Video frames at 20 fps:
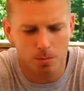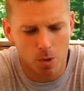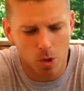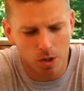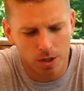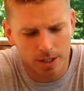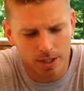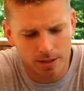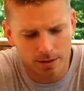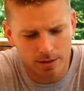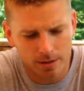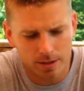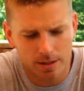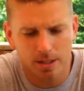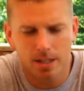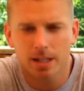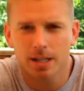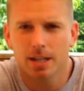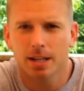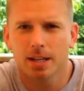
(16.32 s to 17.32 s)
the market.
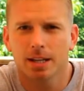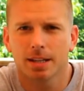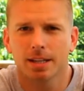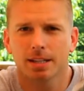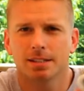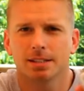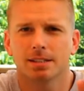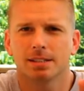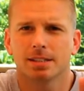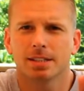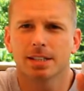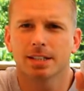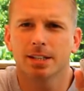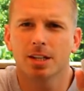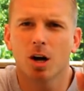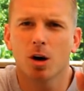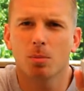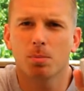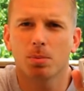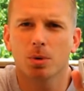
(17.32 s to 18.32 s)
This is the
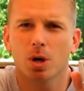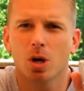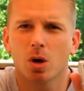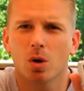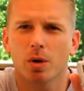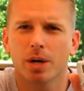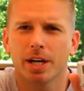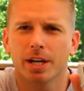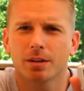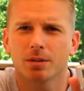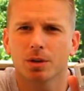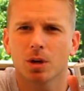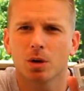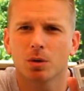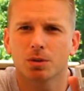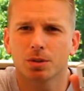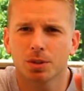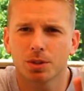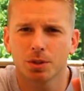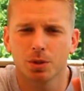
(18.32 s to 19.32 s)
GoPro
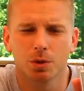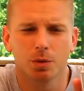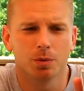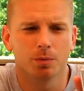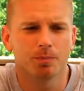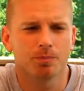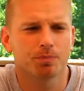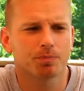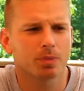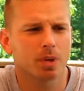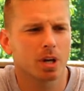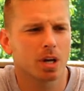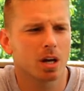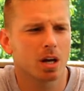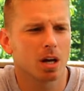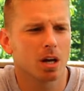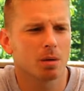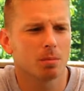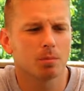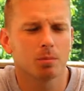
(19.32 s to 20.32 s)
Hero 2.
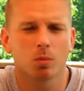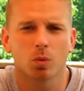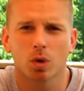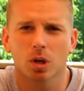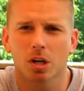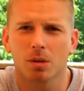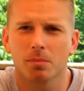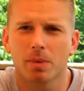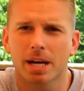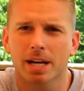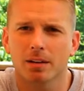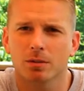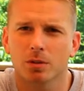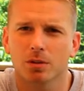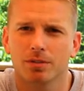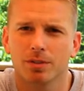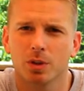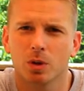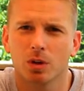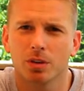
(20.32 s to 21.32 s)
We're going to make a
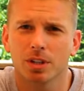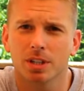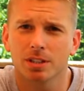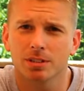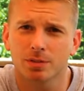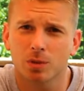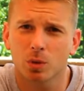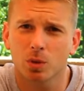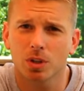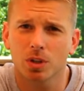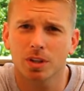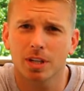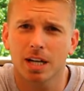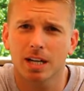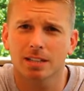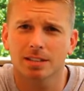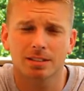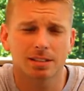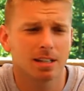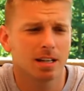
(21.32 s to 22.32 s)
review on this for you
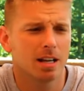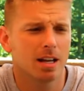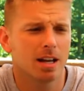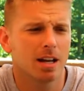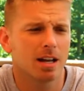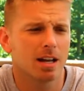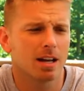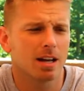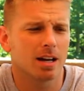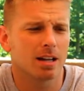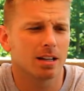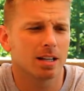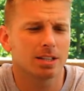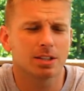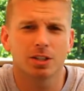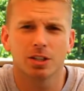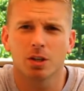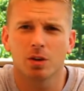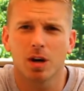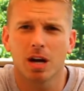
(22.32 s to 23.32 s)
guys. I'll
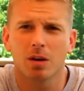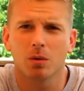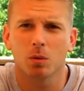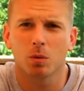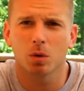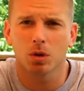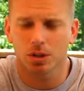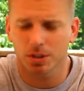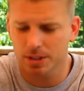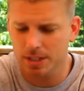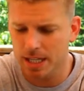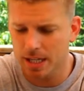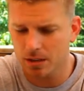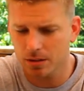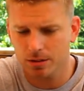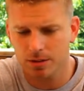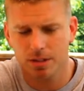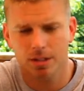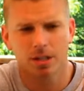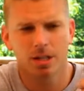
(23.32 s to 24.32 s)
let you know how it works
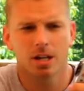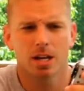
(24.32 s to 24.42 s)
out.